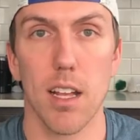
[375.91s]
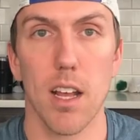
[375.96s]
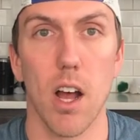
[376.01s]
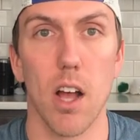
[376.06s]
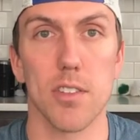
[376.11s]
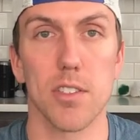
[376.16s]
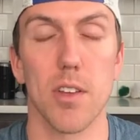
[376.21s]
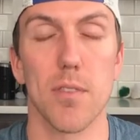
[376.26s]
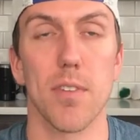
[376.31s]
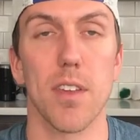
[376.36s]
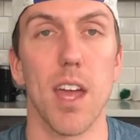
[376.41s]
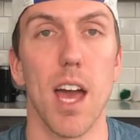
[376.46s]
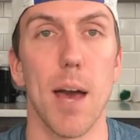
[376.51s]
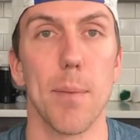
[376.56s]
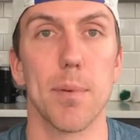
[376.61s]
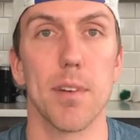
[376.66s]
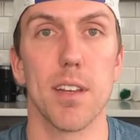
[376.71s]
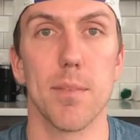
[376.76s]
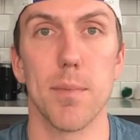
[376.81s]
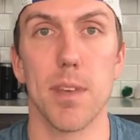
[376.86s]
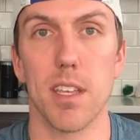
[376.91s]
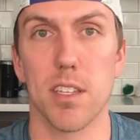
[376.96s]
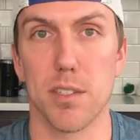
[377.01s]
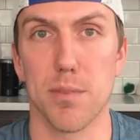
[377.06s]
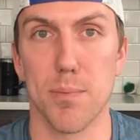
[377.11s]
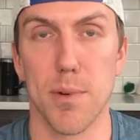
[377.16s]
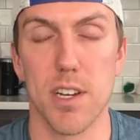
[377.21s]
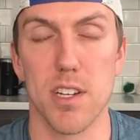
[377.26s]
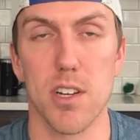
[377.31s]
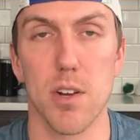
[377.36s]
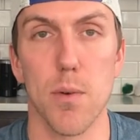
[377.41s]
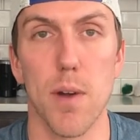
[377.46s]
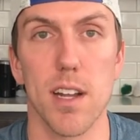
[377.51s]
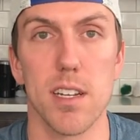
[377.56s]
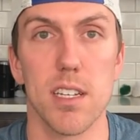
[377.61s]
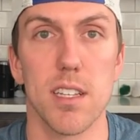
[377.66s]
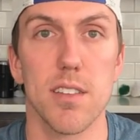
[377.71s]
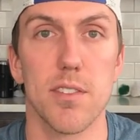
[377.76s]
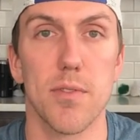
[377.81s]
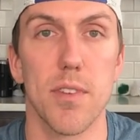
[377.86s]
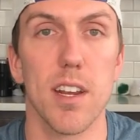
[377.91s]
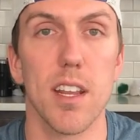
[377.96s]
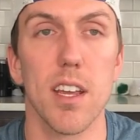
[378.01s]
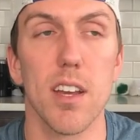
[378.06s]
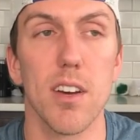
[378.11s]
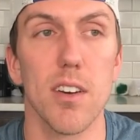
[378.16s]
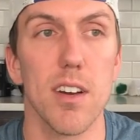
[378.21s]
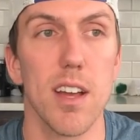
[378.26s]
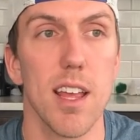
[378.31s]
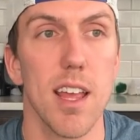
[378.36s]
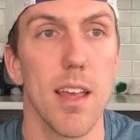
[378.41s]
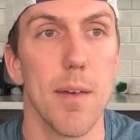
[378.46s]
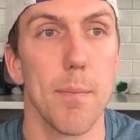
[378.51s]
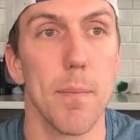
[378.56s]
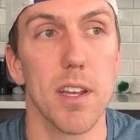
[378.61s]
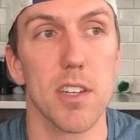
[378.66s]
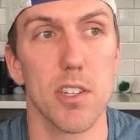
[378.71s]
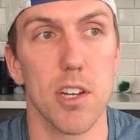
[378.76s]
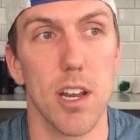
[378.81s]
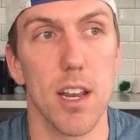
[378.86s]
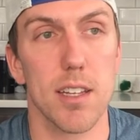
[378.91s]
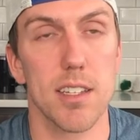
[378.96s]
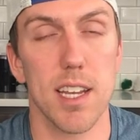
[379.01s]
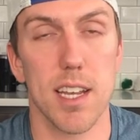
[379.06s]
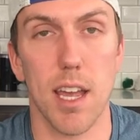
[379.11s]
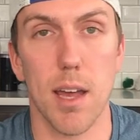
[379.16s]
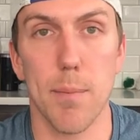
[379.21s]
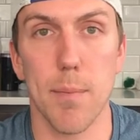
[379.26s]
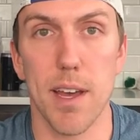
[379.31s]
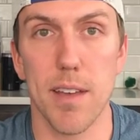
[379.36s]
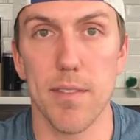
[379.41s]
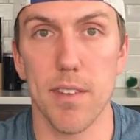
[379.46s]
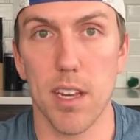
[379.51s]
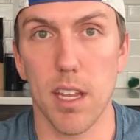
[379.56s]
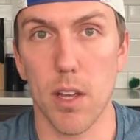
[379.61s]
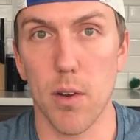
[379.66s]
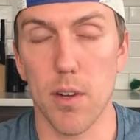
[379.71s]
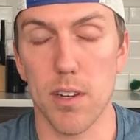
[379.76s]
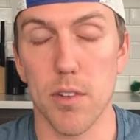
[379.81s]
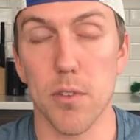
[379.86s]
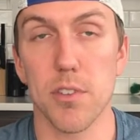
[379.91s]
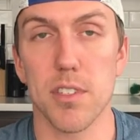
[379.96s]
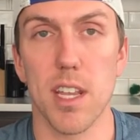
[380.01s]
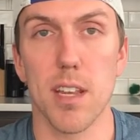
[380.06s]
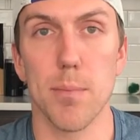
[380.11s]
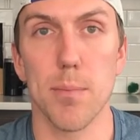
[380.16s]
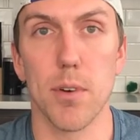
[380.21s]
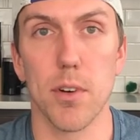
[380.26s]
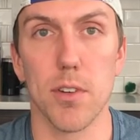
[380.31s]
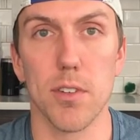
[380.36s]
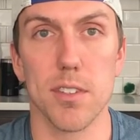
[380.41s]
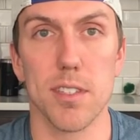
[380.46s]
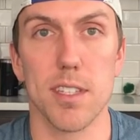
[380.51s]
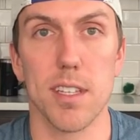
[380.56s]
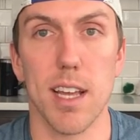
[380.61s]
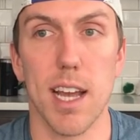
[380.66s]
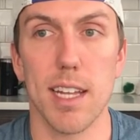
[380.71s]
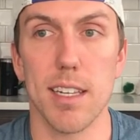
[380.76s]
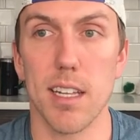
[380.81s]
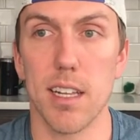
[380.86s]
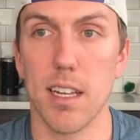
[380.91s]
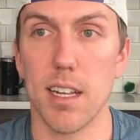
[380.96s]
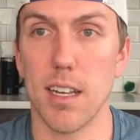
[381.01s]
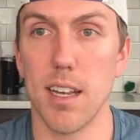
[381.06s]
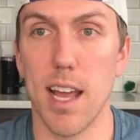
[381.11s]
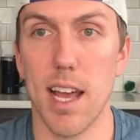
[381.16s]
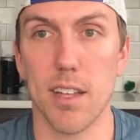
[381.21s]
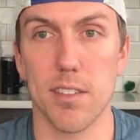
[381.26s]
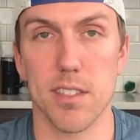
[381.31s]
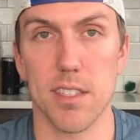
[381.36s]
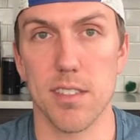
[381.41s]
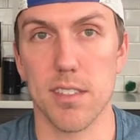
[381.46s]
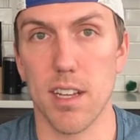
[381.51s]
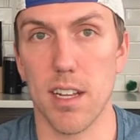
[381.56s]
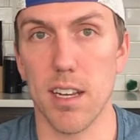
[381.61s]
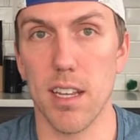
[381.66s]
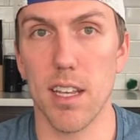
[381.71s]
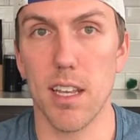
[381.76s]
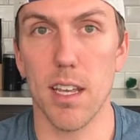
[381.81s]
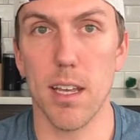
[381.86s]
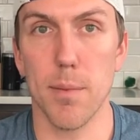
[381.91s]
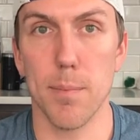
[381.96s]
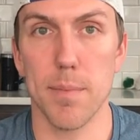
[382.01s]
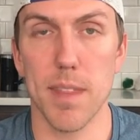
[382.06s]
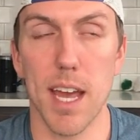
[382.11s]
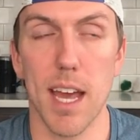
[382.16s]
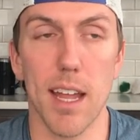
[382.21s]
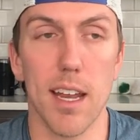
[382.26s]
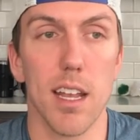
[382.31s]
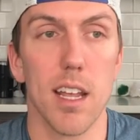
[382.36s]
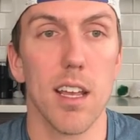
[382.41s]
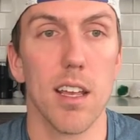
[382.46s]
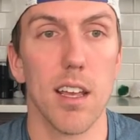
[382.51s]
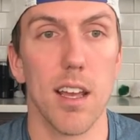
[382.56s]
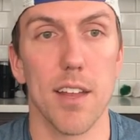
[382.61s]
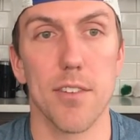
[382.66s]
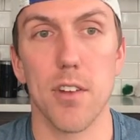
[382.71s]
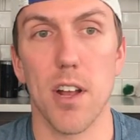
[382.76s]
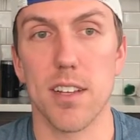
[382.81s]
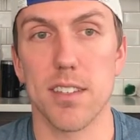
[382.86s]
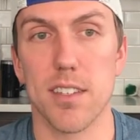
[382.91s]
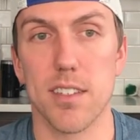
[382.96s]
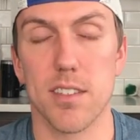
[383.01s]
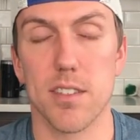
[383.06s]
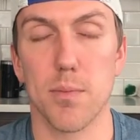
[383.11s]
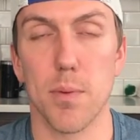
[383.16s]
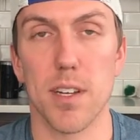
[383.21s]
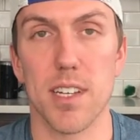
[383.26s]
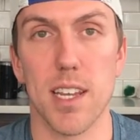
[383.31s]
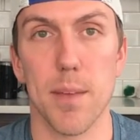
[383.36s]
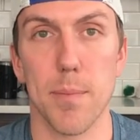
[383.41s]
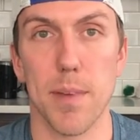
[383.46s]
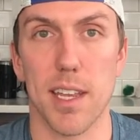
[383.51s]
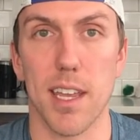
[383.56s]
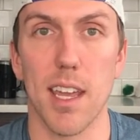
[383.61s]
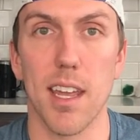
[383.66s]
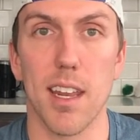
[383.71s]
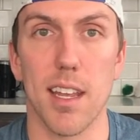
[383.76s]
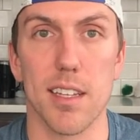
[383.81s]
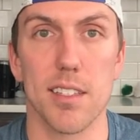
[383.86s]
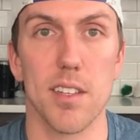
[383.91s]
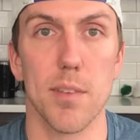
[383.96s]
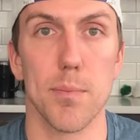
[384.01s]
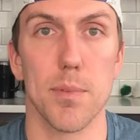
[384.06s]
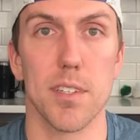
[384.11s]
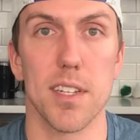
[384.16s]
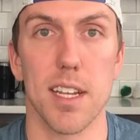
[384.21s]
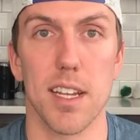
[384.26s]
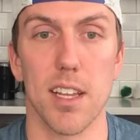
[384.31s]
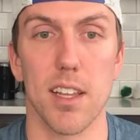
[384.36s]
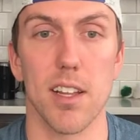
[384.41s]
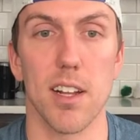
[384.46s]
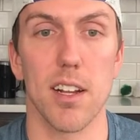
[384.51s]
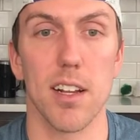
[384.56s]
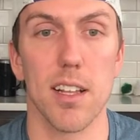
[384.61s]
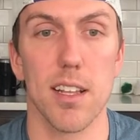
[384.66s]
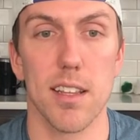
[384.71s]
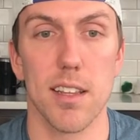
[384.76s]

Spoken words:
Also, if you happen to be a sprinter watching this video, make sure to check out my video on Usain Bolt. I did an analysis on him that addresses sprinting mechanics in particular.